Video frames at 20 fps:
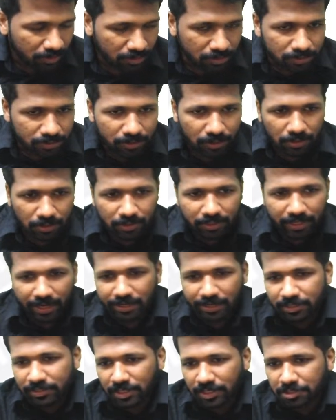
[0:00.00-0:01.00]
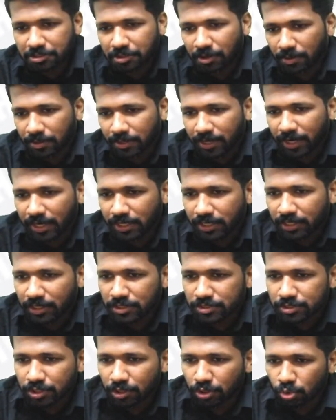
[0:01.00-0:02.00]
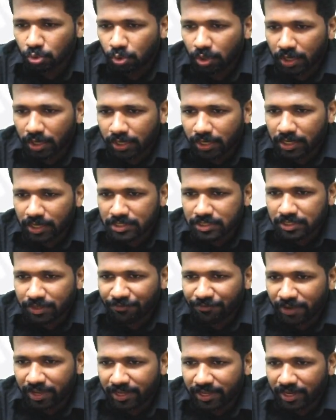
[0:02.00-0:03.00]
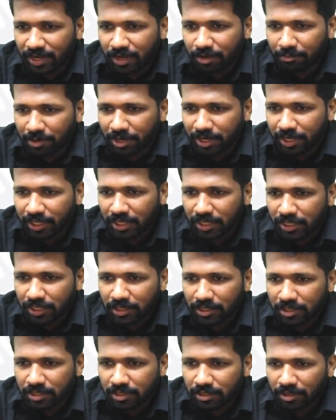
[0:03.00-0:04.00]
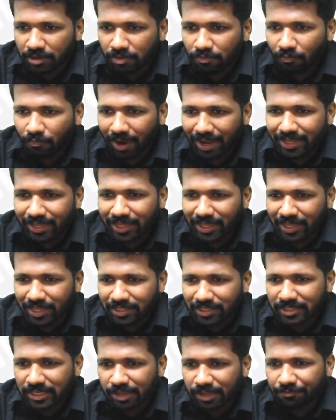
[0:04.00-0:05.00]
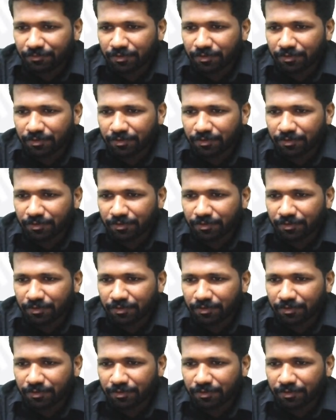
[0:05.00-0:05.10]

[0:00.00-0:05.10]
So that is a shortcut. So 200 is the final money. Why he is left